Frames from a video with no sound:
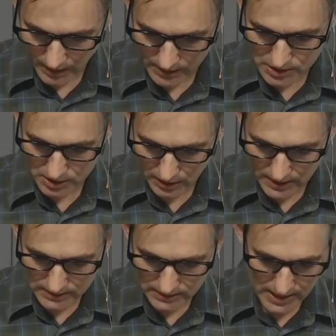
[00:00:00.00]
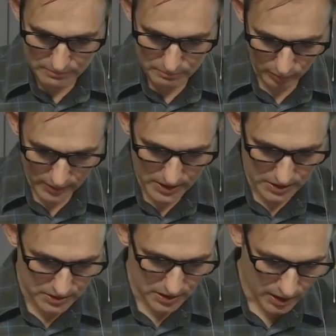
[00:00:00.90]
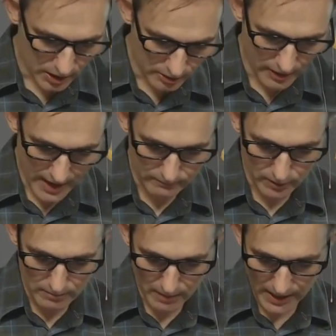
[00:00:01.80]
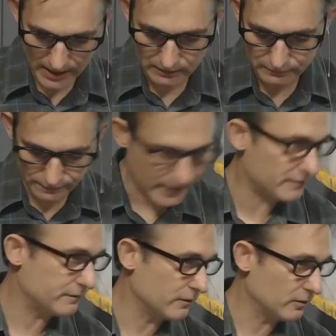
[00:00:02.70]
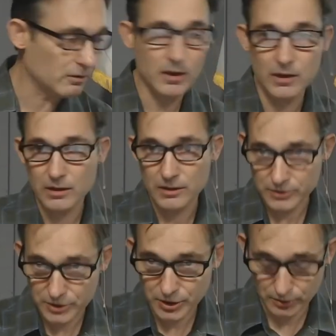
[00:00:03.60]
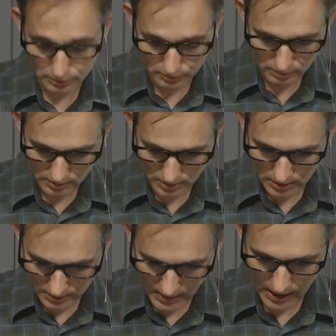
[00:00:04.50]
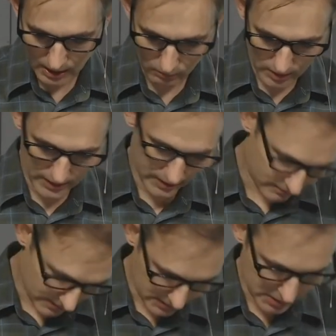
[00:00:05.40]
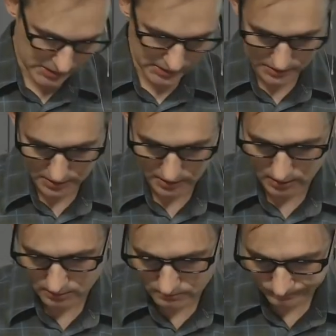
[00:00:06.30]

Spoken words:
and selected a priest who had remained faithful to Yahweh, as it says here.